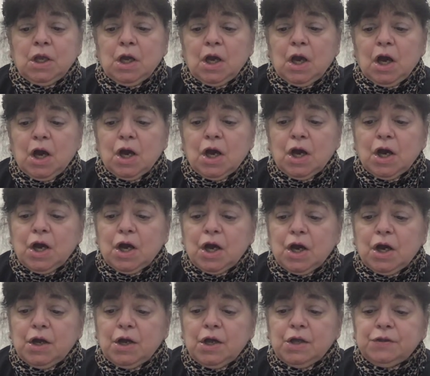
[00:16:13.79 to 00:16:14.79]

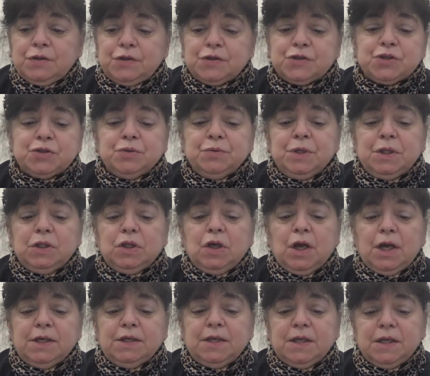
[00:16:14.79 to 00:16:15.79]
The
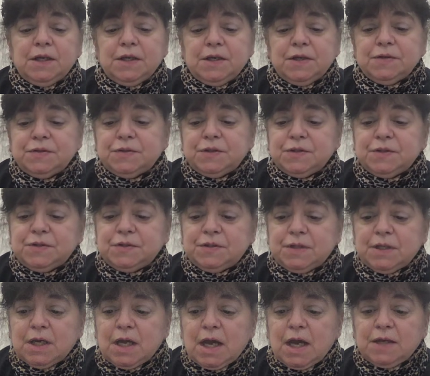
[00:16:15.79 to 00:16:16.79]
storyline is
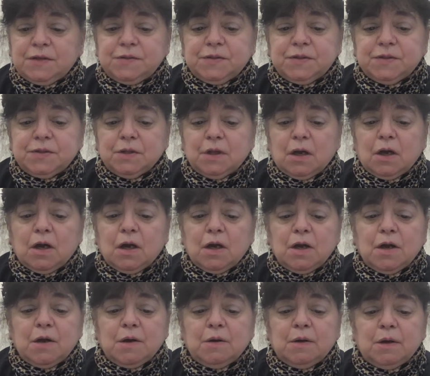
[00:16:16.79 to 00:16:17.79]
that
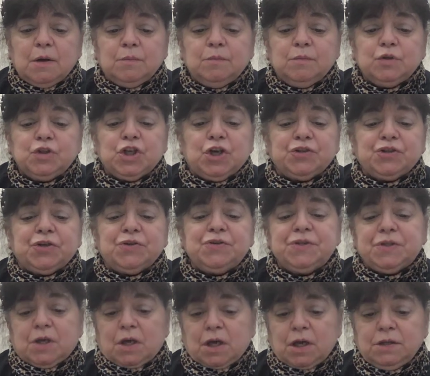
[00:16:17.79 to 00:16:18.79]

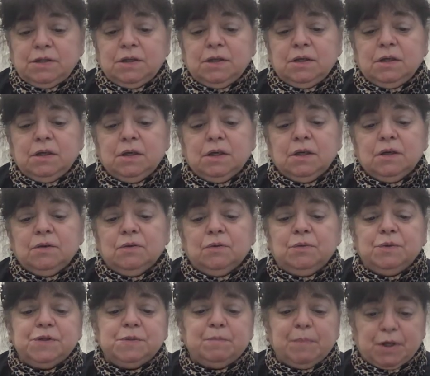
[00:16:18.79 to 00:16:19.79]
Cha-Cha-san, who
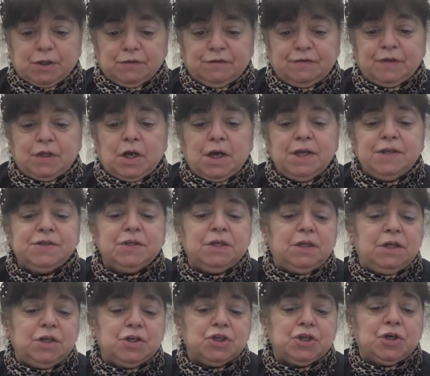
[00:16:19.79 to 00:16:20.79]
is Butterfly, is a
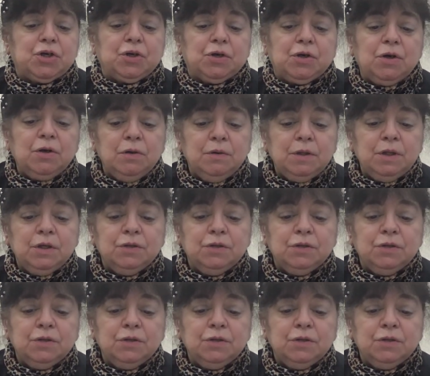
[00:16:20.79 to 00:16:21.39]
geisha girl.